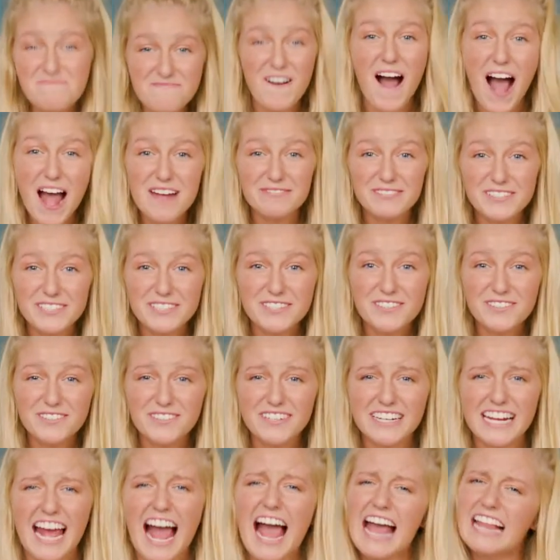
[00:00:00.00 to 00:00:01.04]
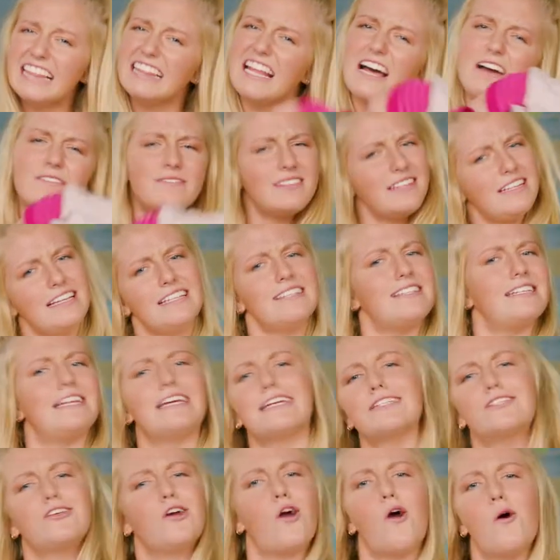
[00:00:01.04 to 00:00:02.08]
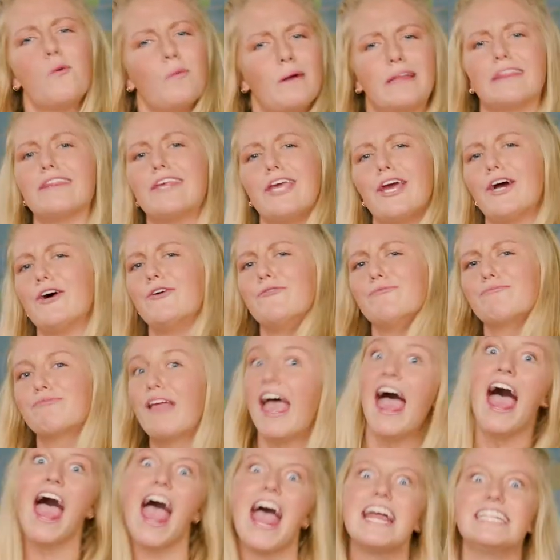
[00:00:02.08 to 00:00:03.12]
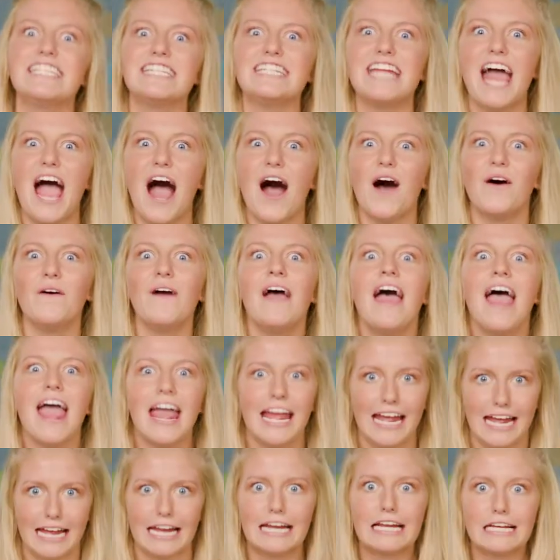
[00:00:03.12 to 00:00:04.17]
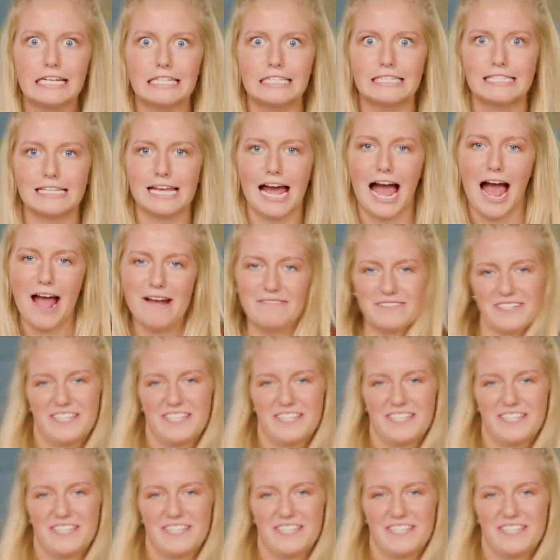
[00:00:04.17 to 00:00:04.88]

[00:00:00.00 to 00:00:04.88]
Bible story. I loved listening to it with you. And now it is time